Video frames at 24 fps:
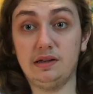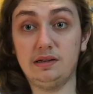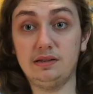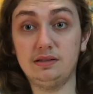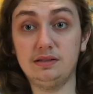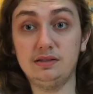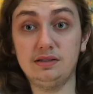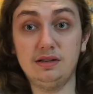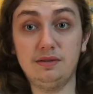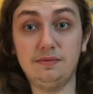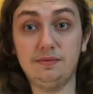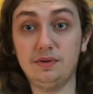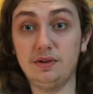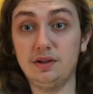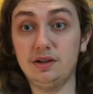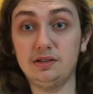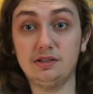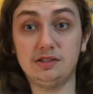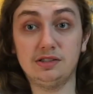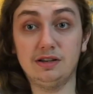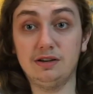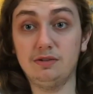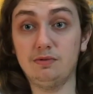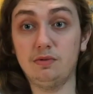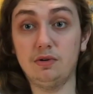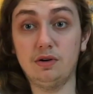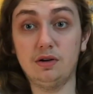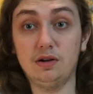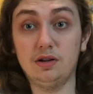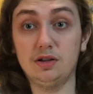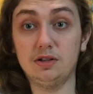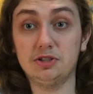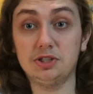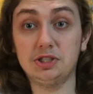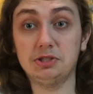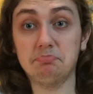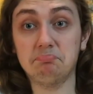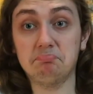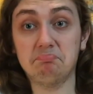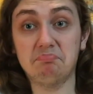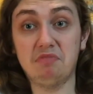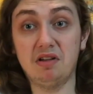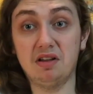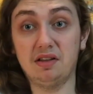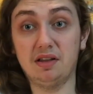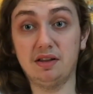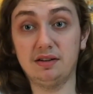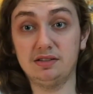defense than it was
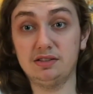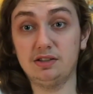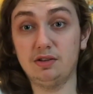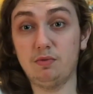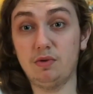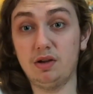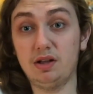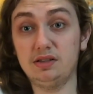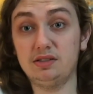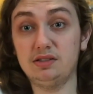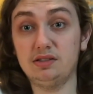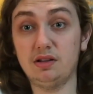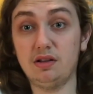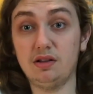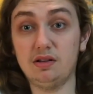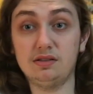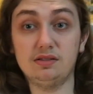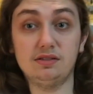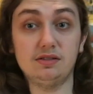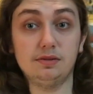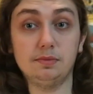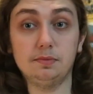against the Red Sox.